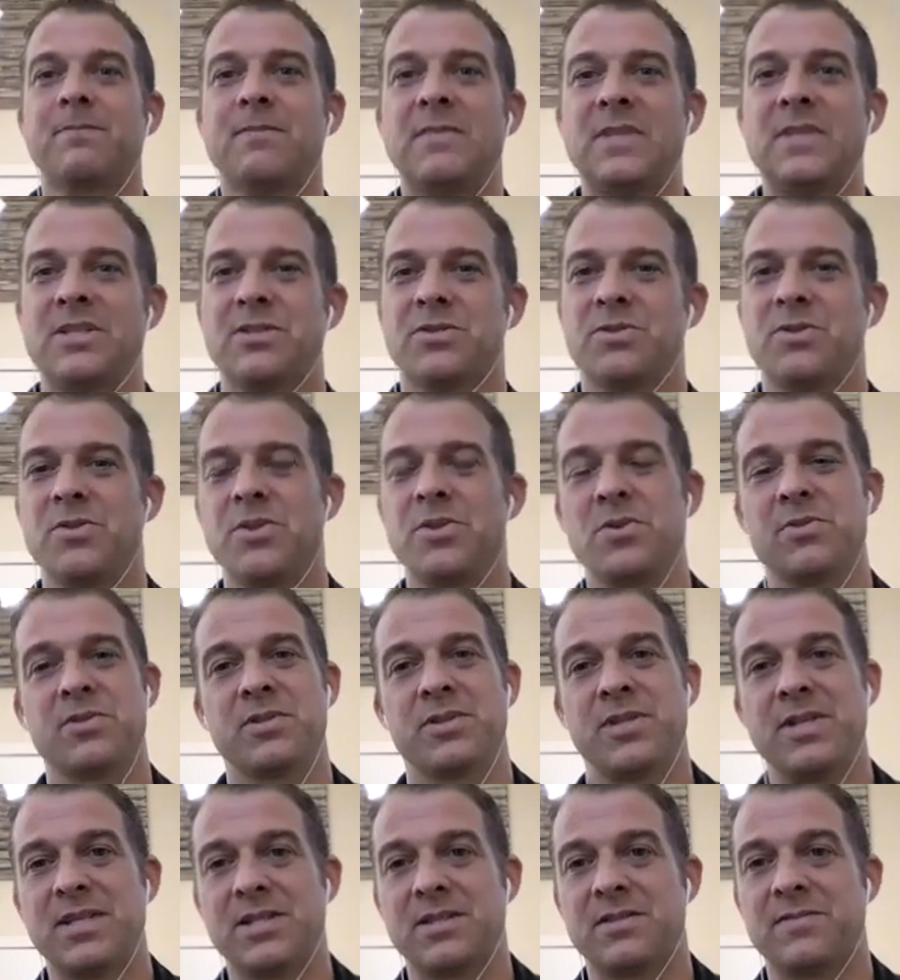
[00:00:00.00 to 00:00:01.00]
So those
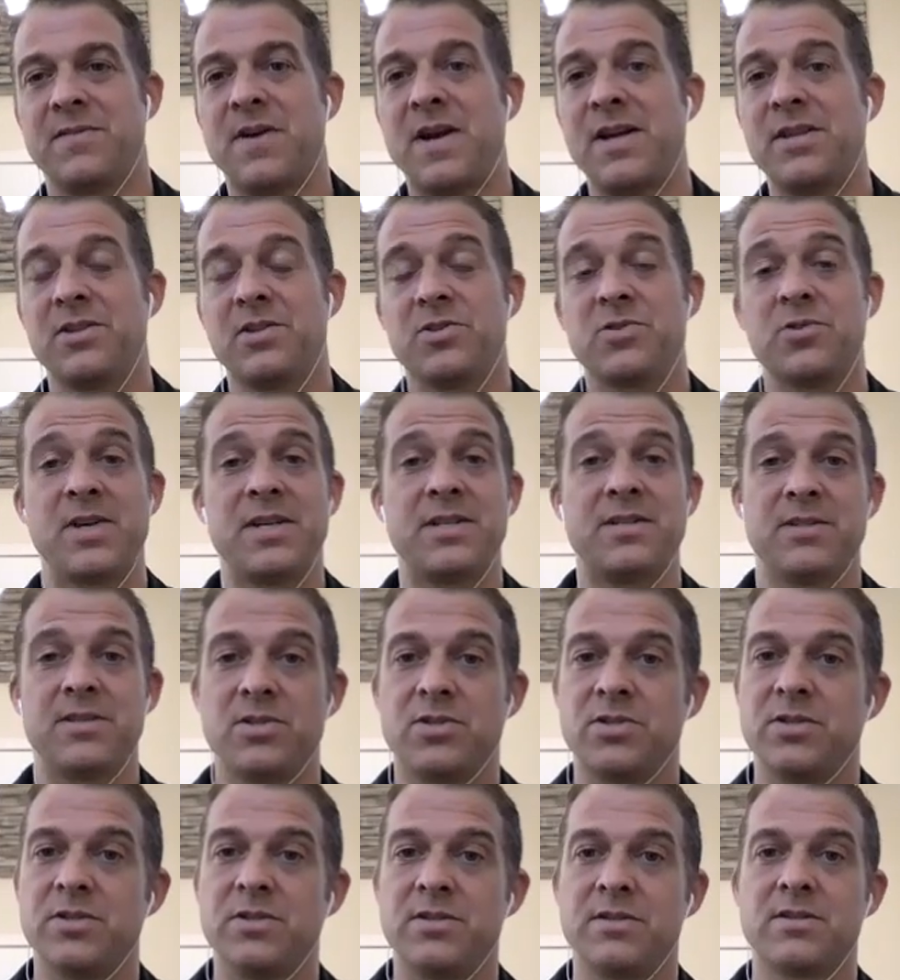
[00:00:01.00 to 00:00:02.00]
things, find the
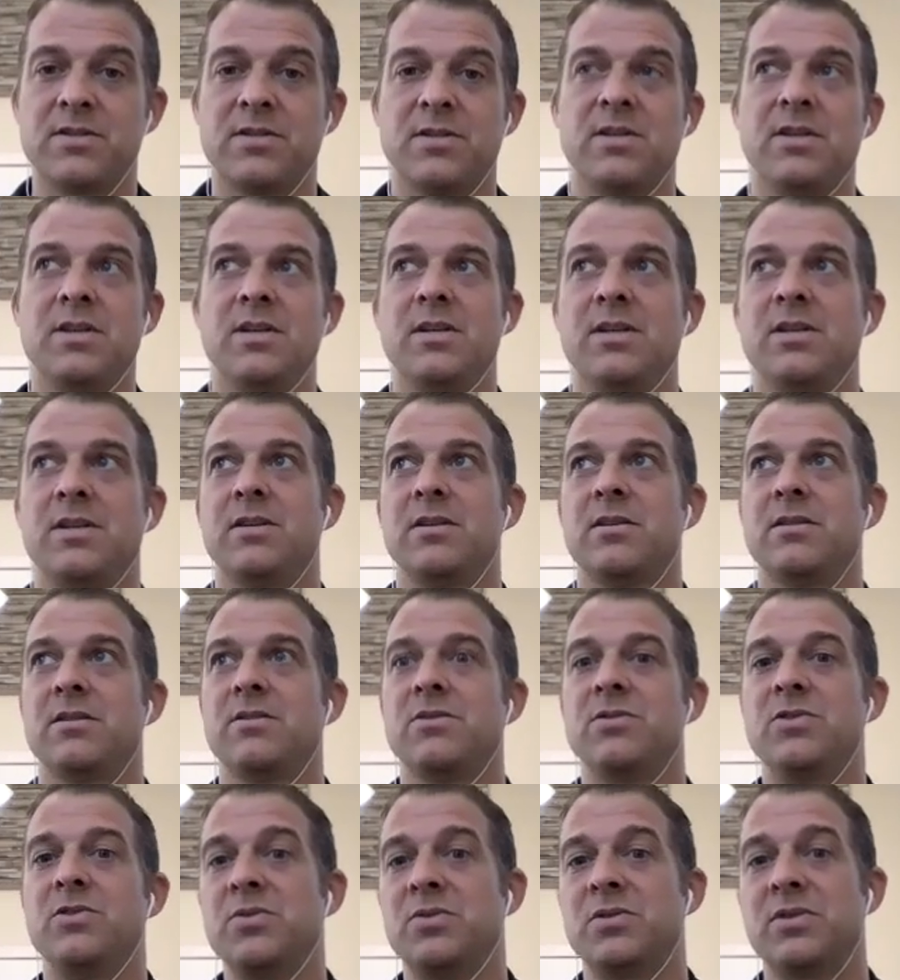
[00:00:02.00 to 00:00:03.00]
transitions,
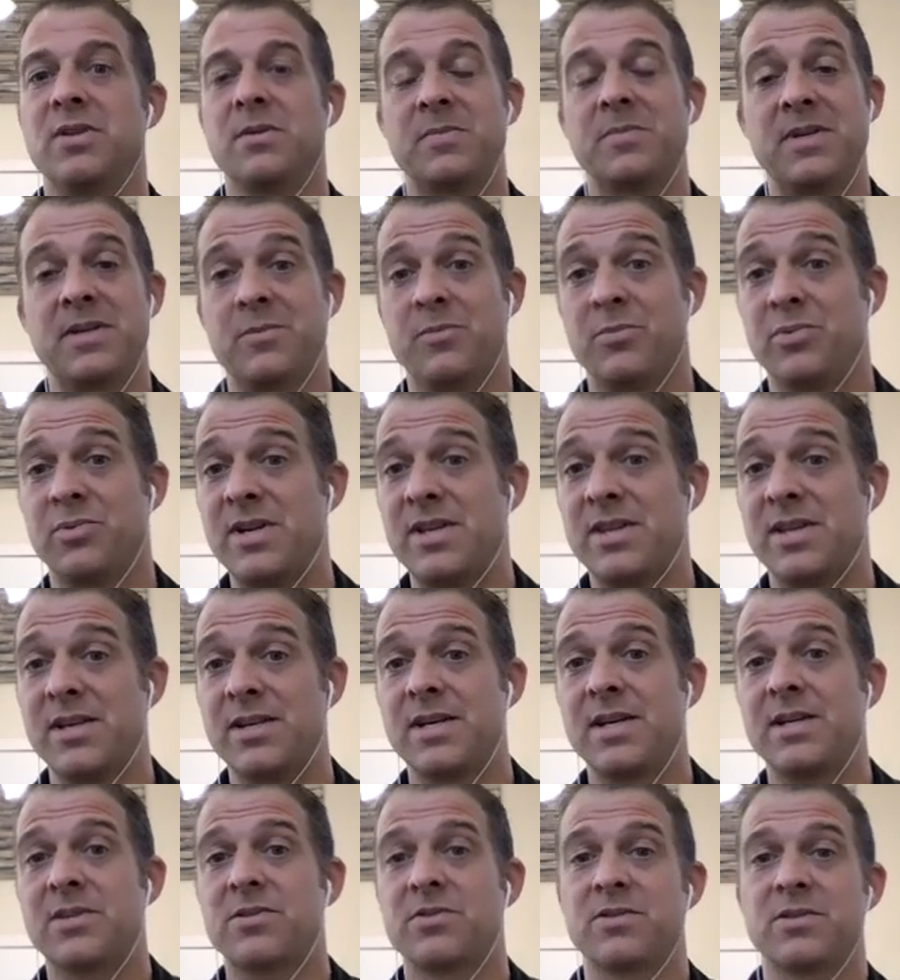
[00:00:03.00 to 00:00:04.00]
do something, breathing
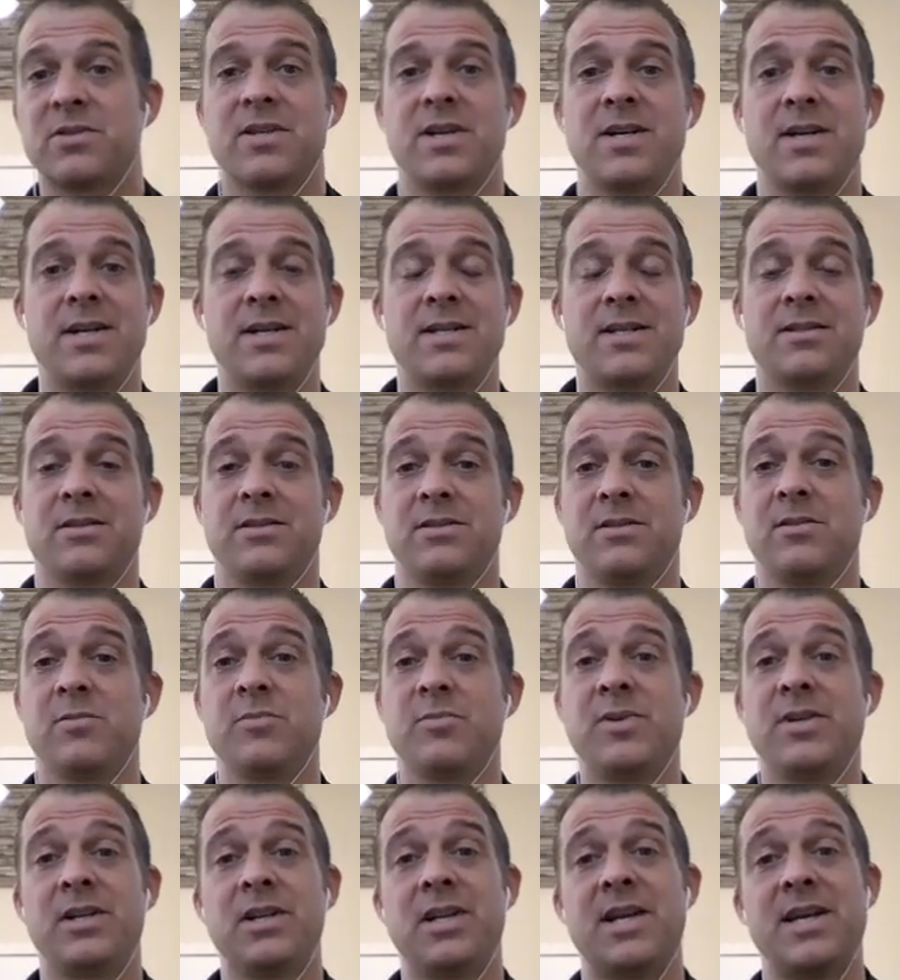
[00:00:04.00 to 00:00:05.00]
exercise, a little
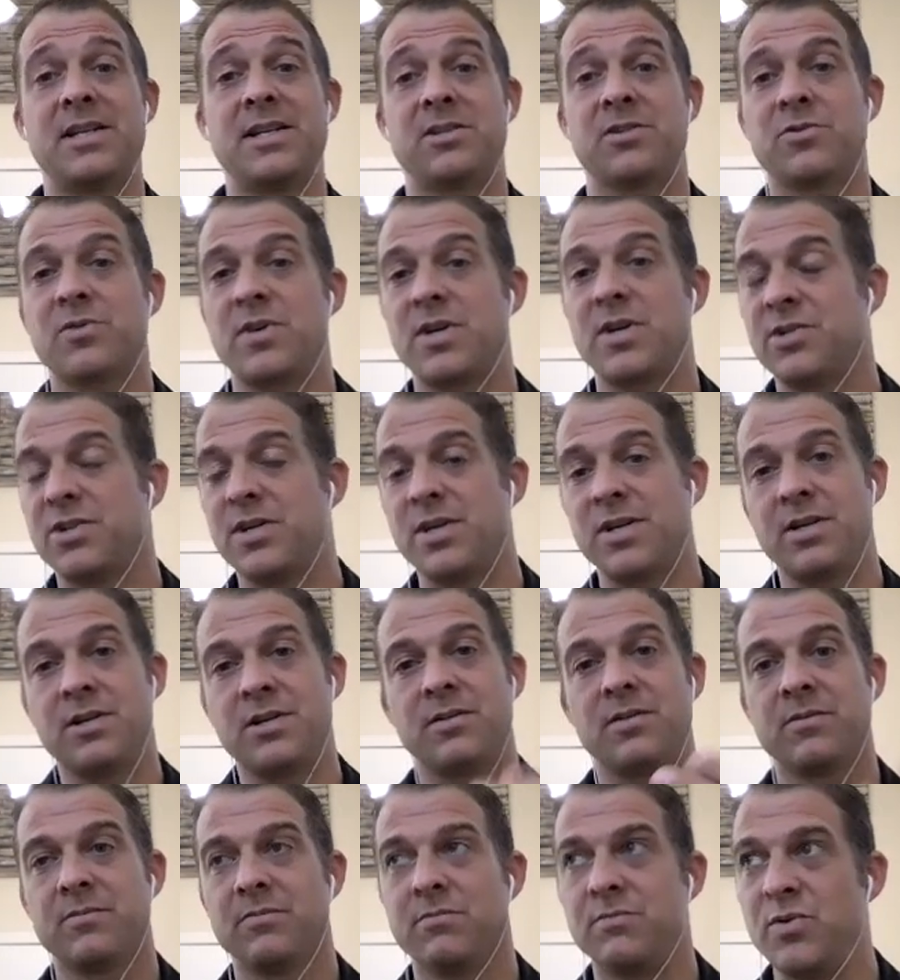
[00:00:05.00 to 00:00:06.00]
bit of light stretching,
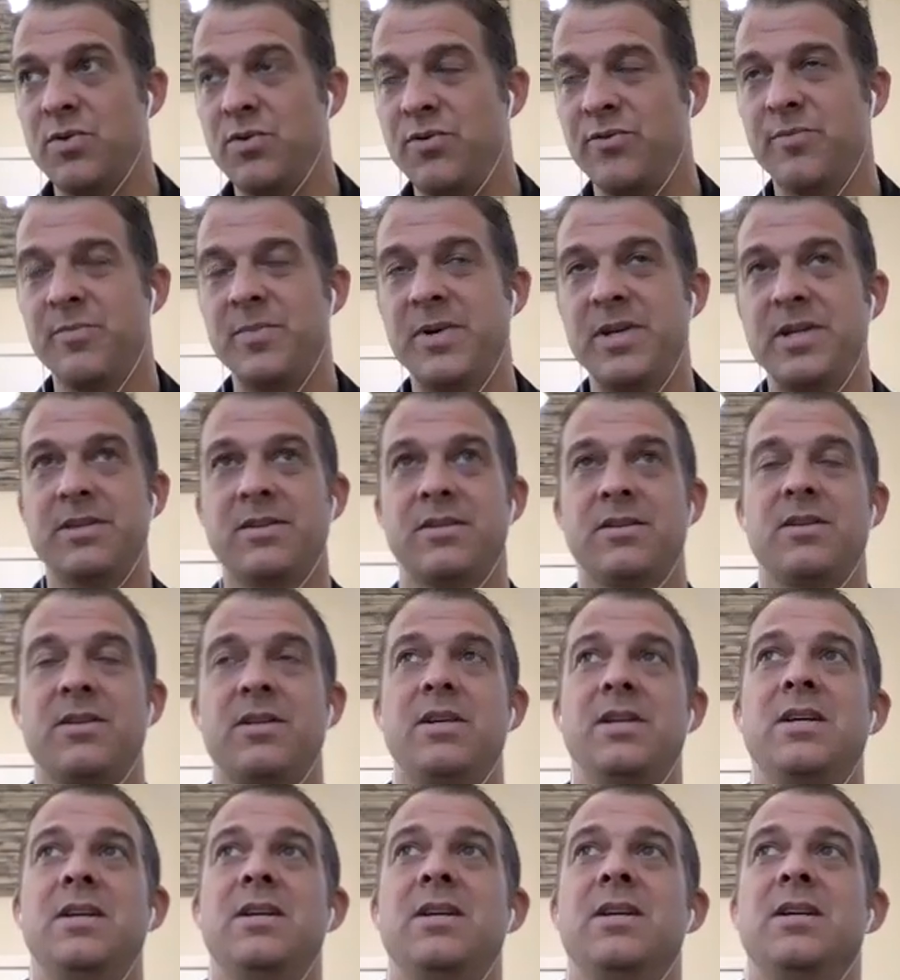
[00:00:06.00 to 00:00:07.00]
movement,
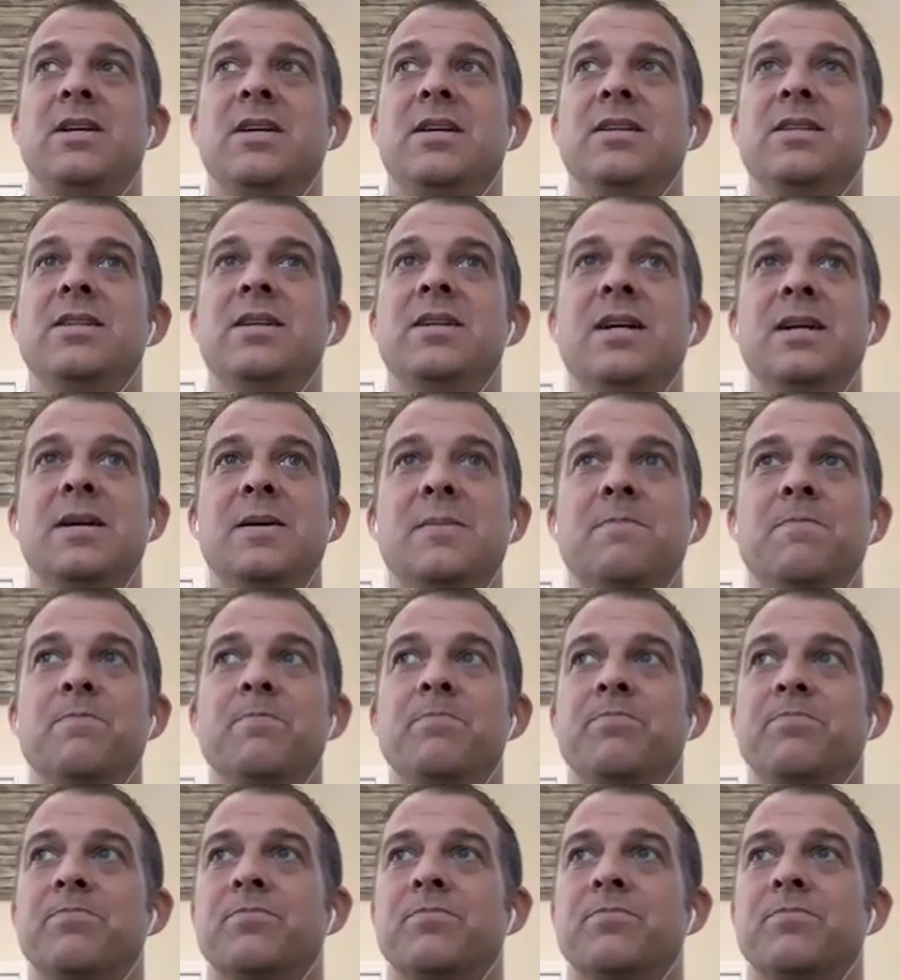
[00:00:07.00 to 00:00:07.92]
um,